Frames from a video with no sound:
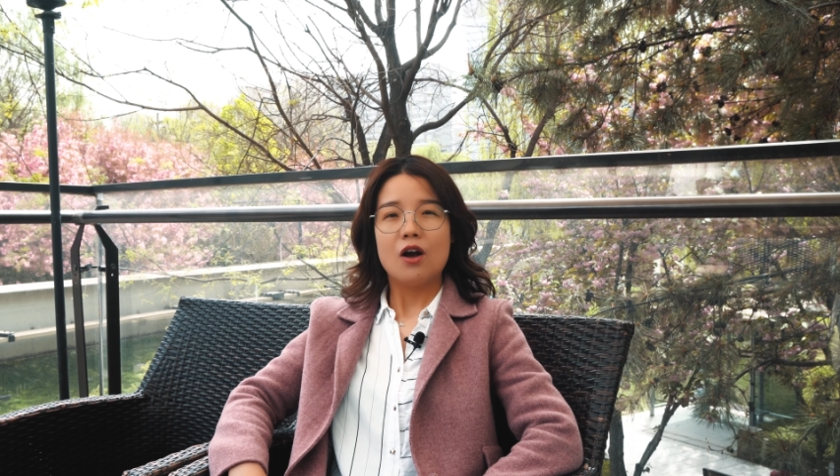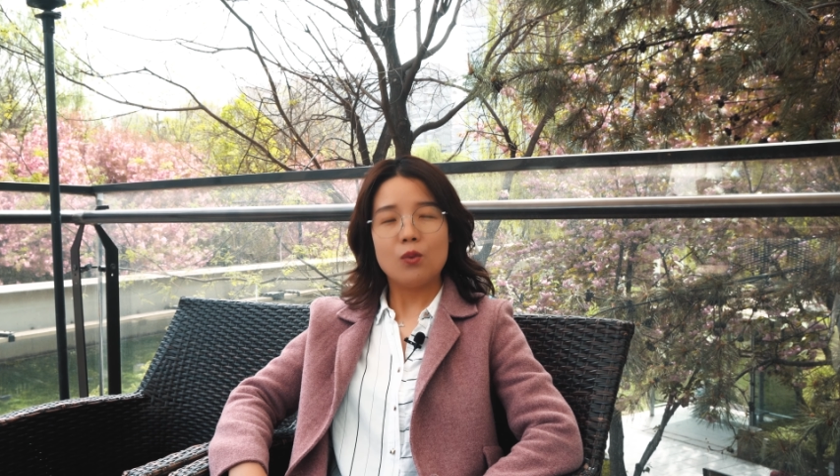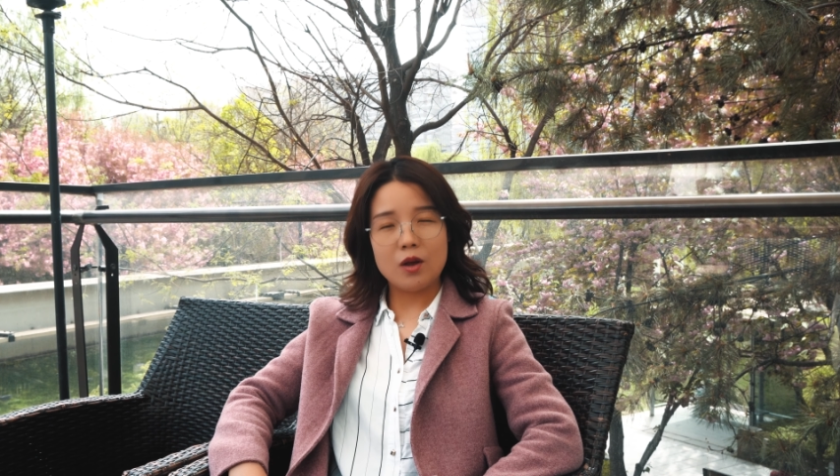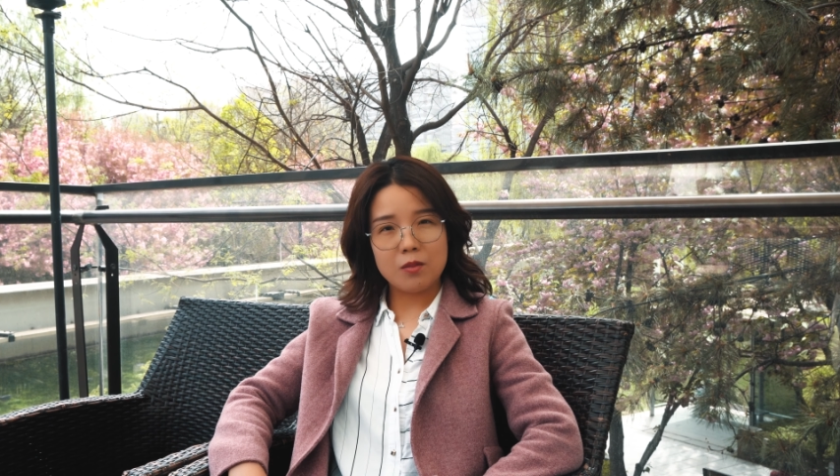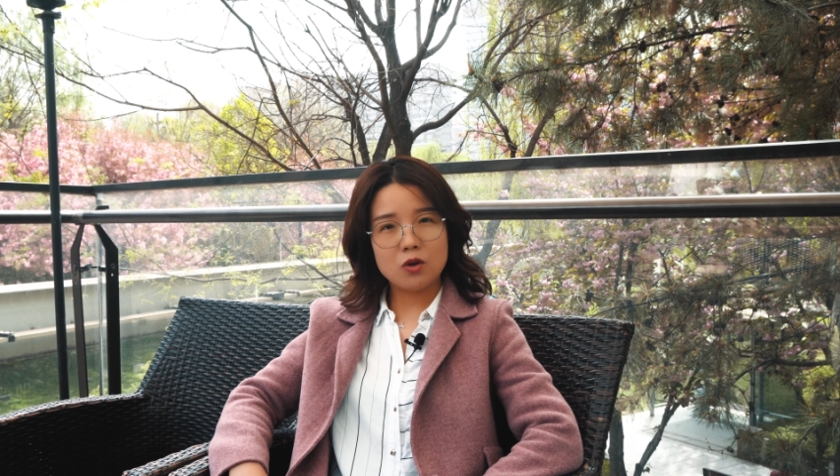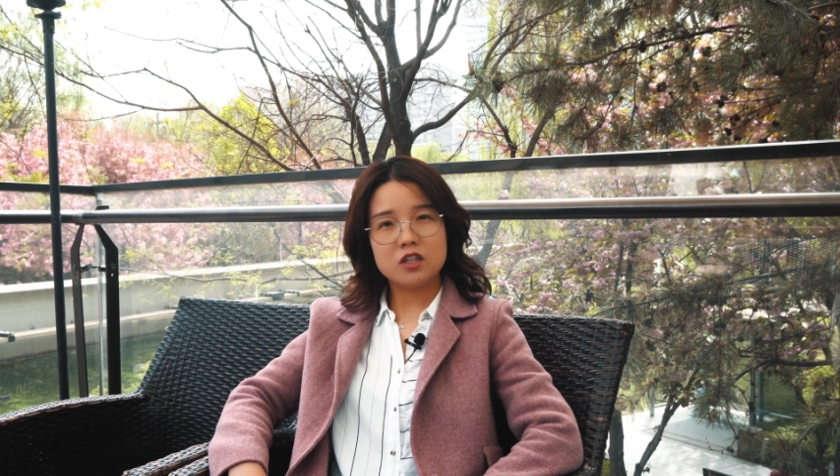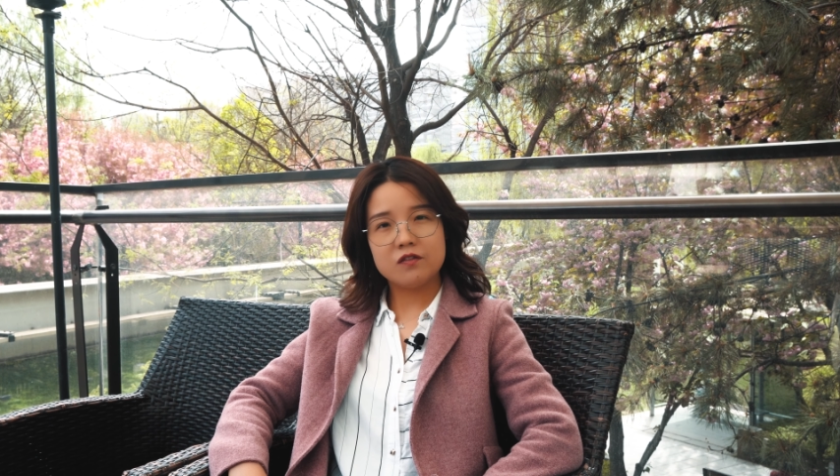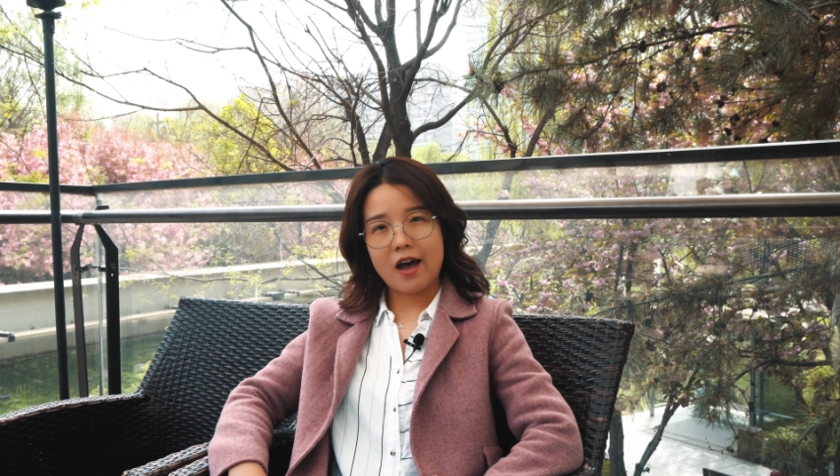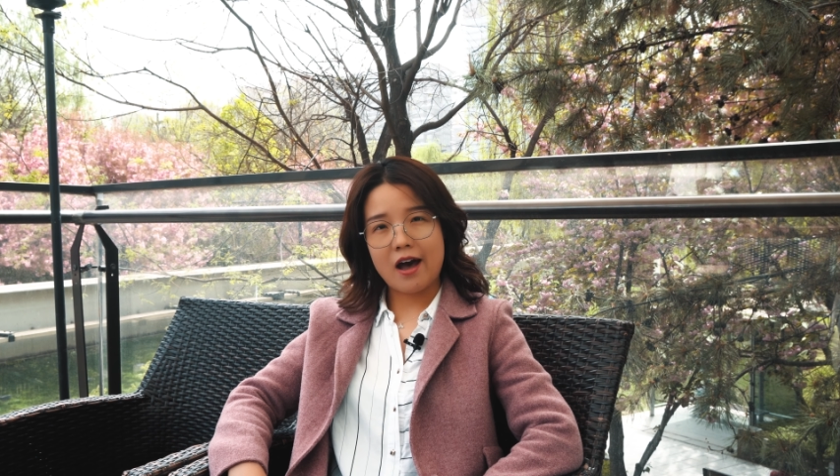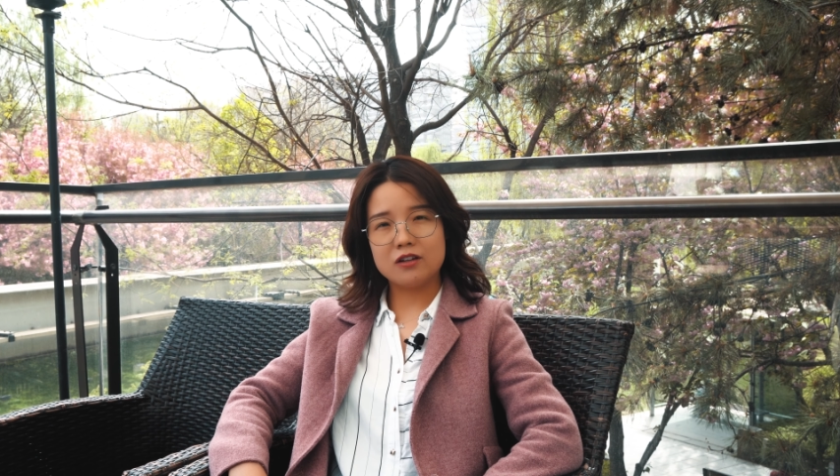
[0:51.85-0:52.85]
When most
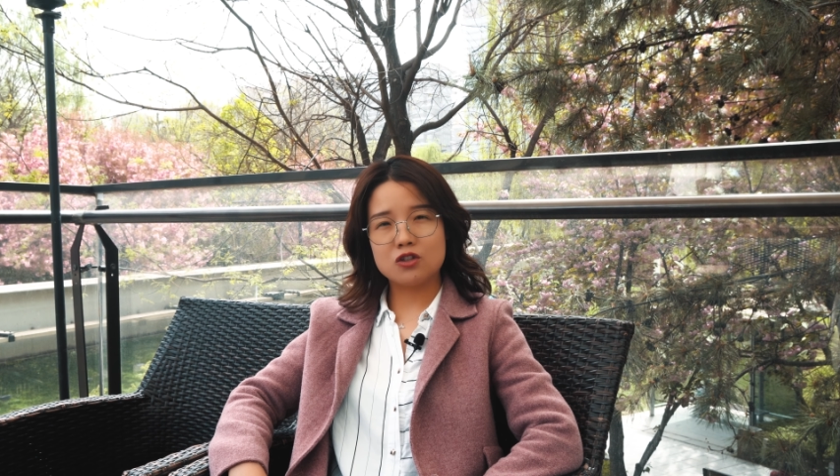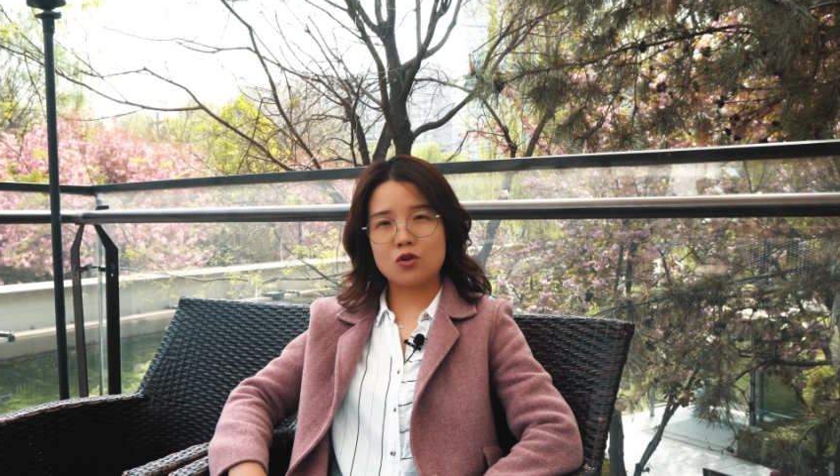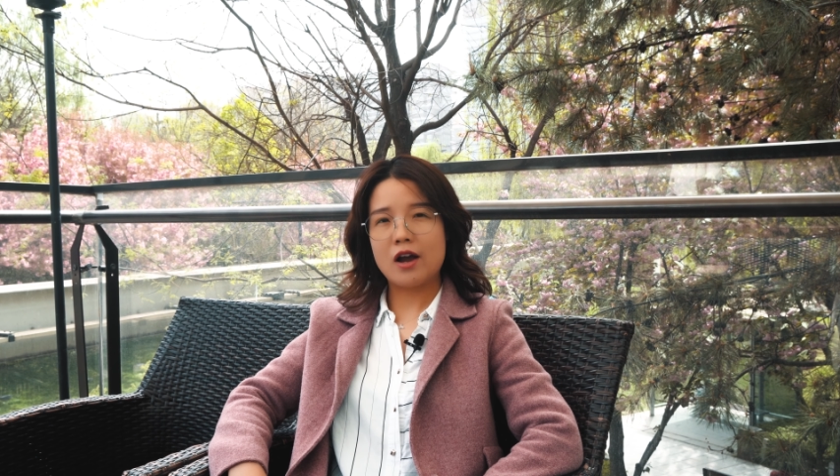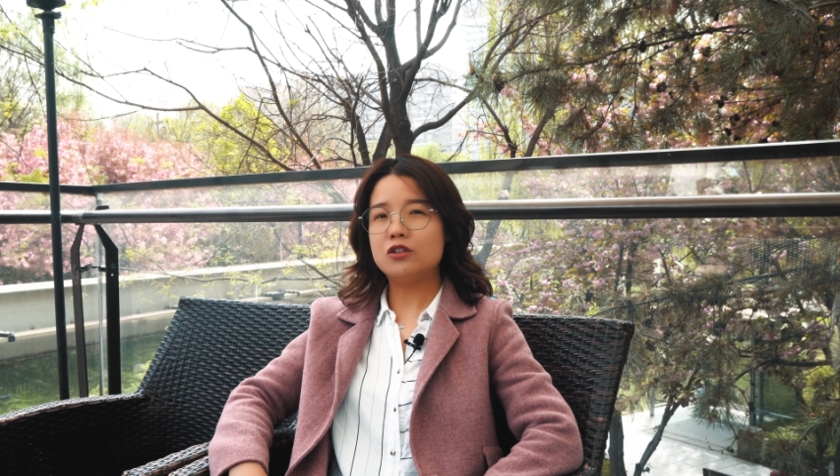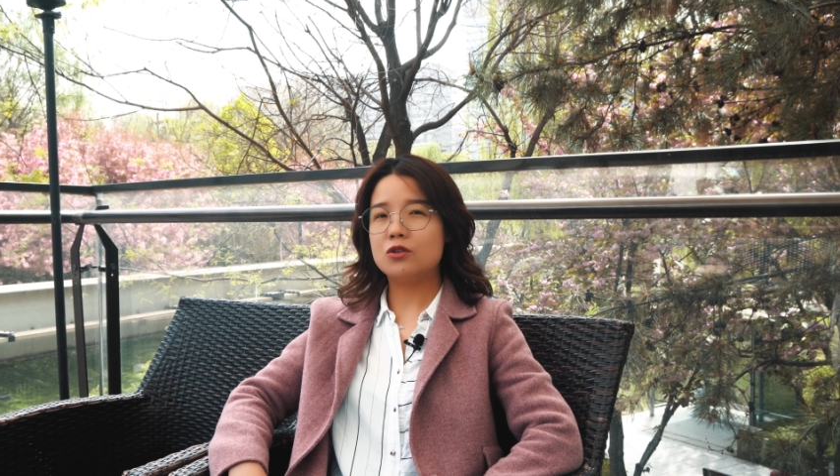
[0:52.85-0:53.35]
of us try